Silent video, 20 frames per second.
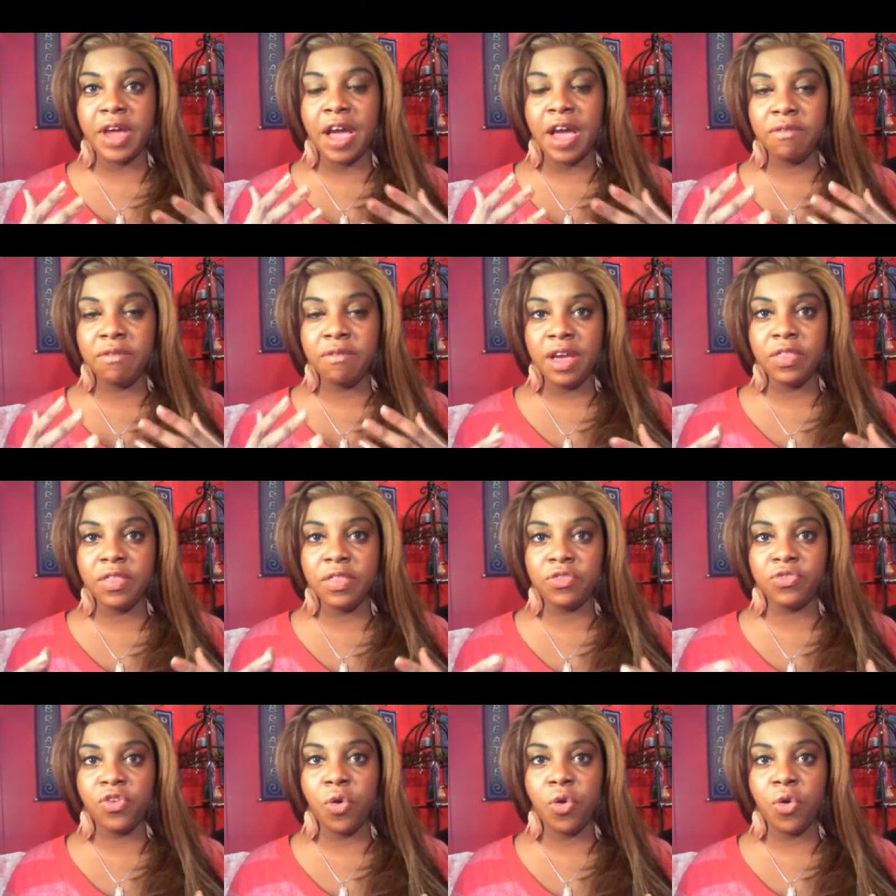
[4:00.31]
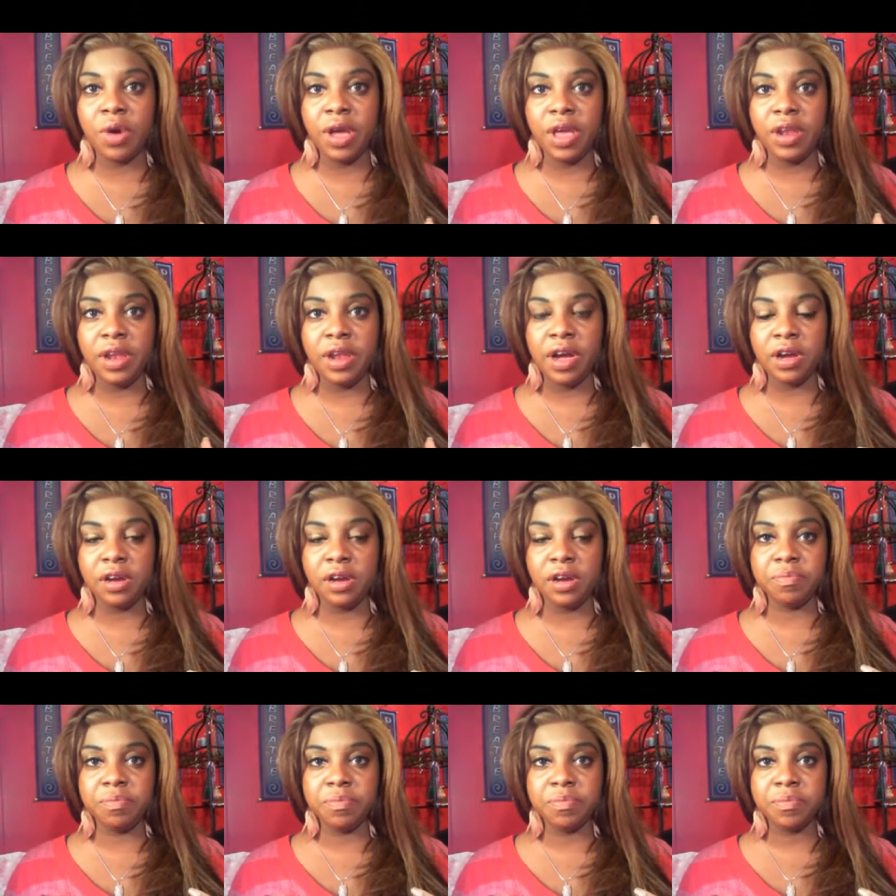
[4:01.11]
it. I'd rather
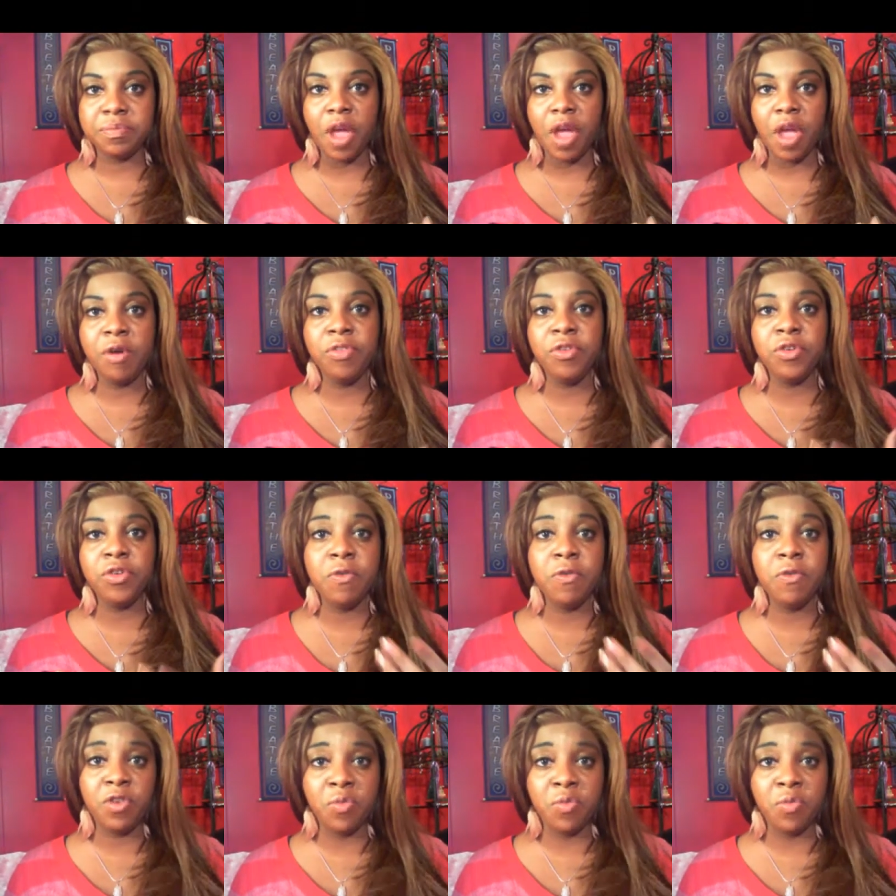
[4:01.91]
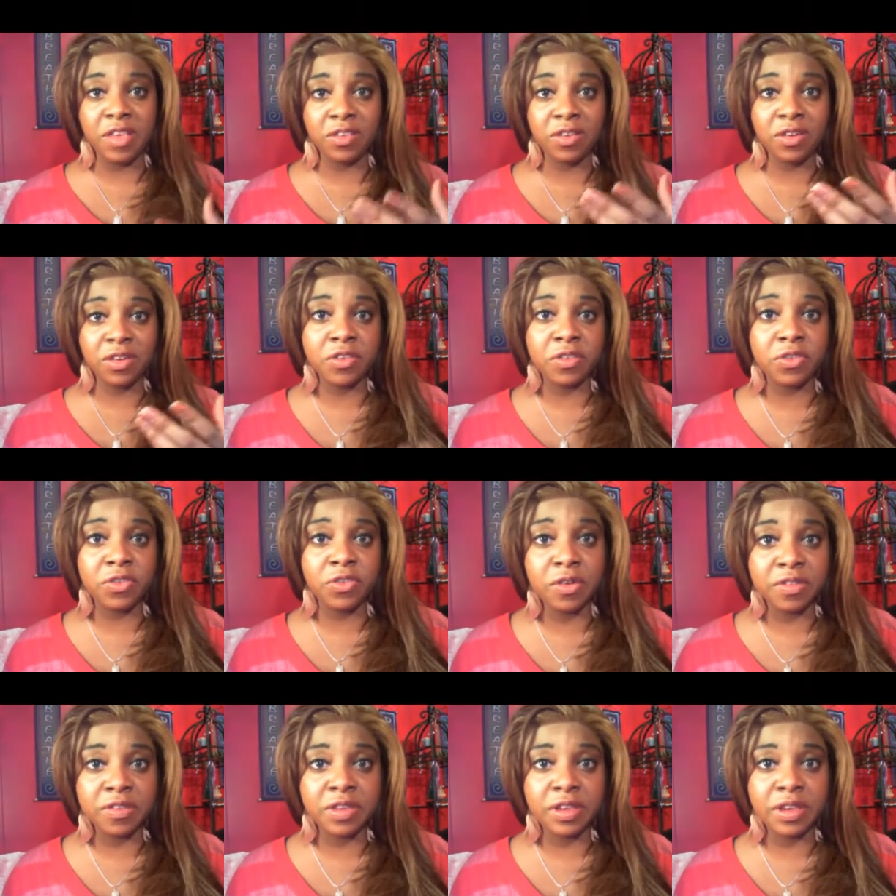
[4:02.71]
go for someone as a
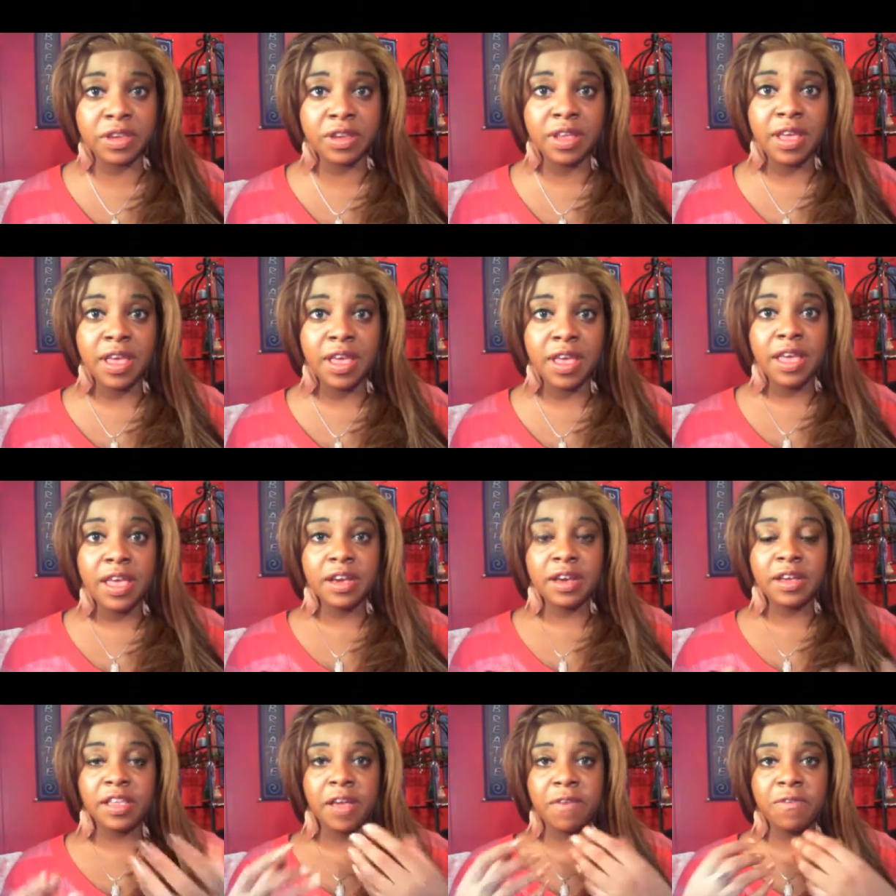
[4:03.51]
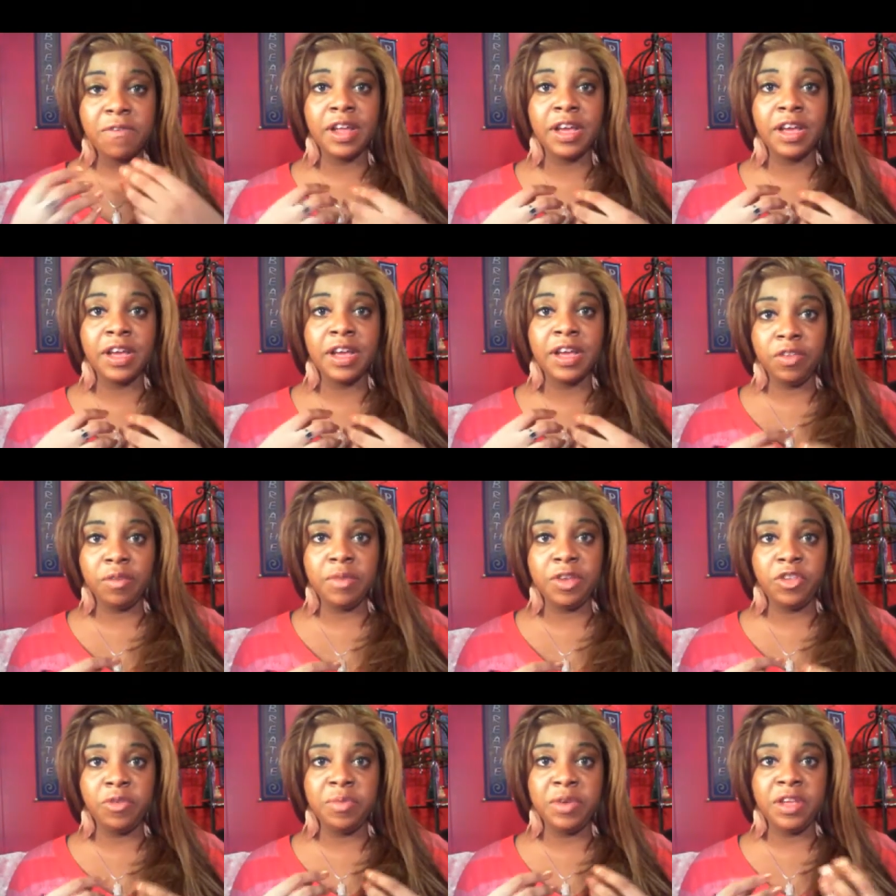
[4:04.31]
consultant, because I feel like I
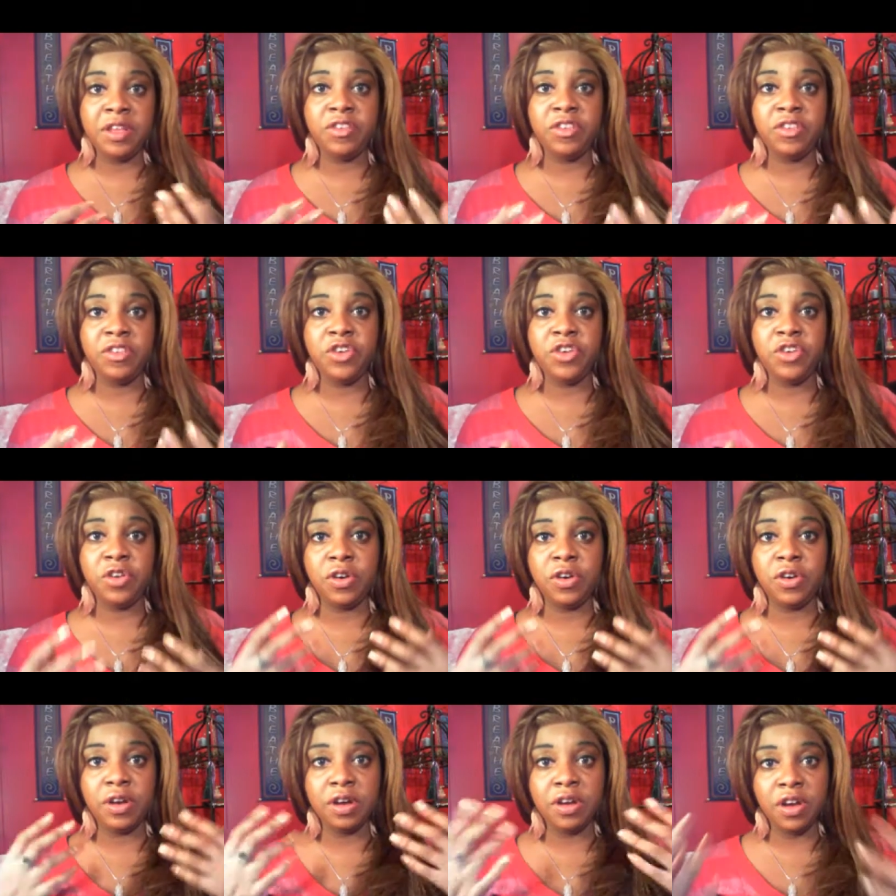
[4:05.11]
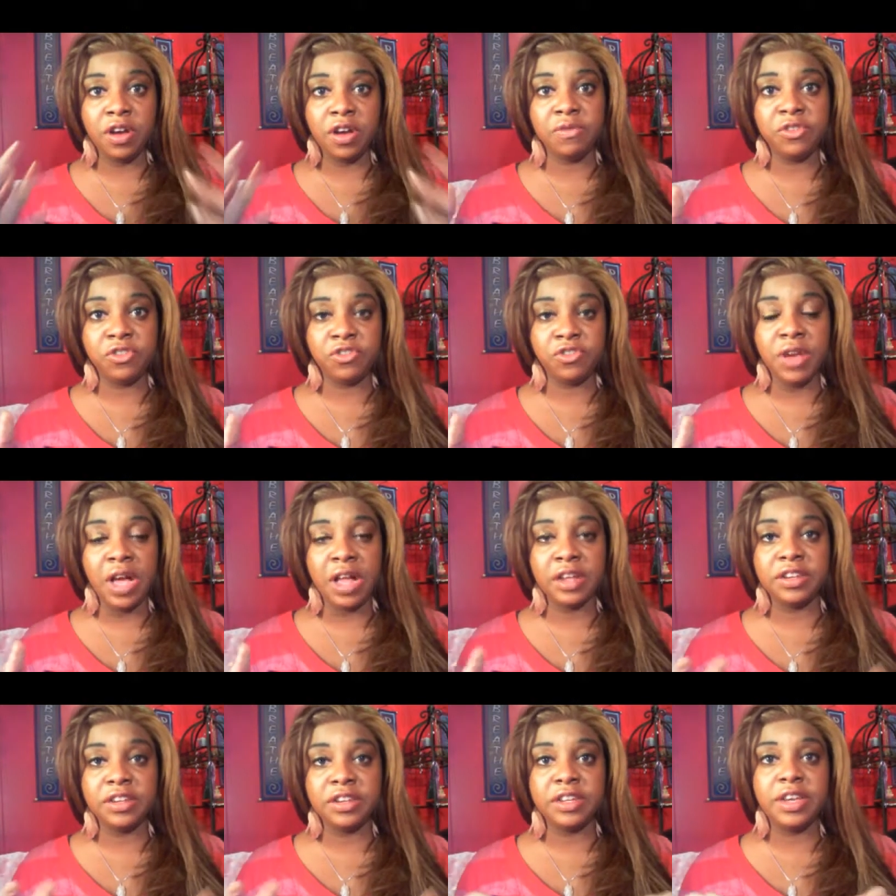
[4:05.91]
wasn't meant to be a teacher of
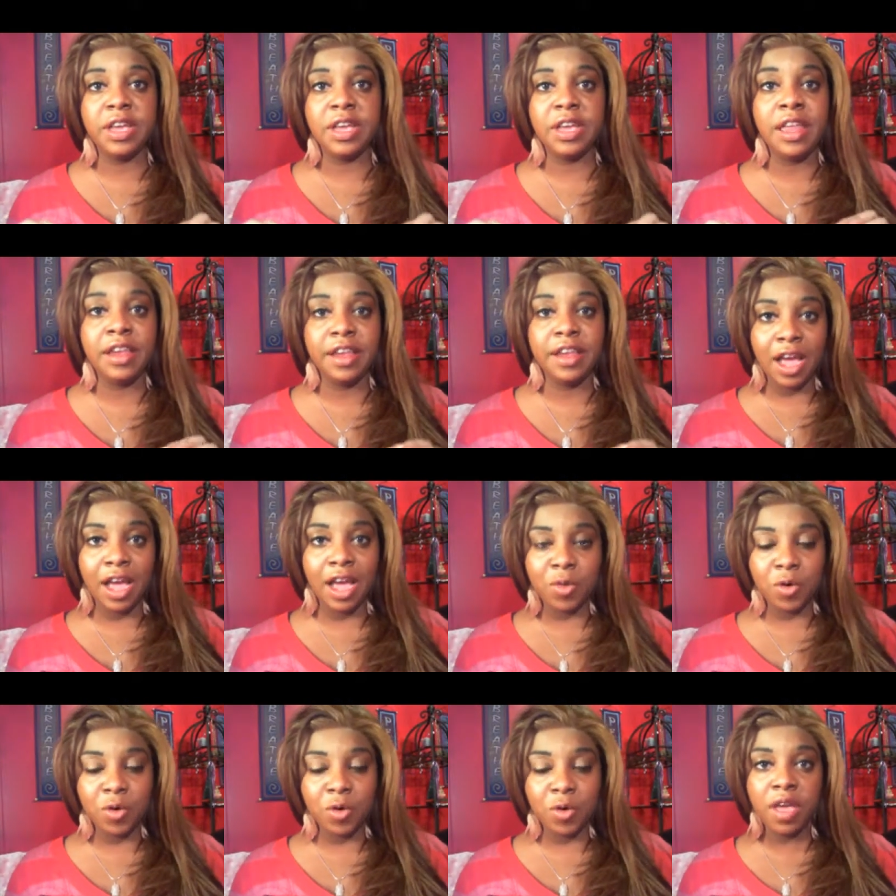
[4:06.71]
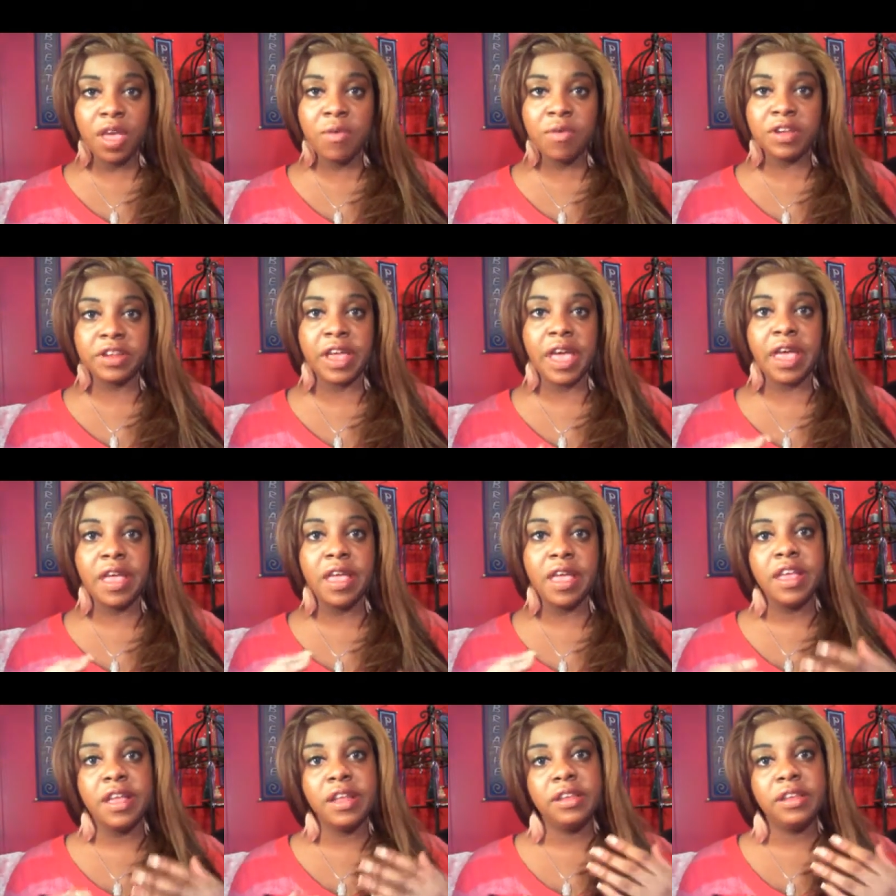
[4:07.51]
astrology, and I'm okay with that.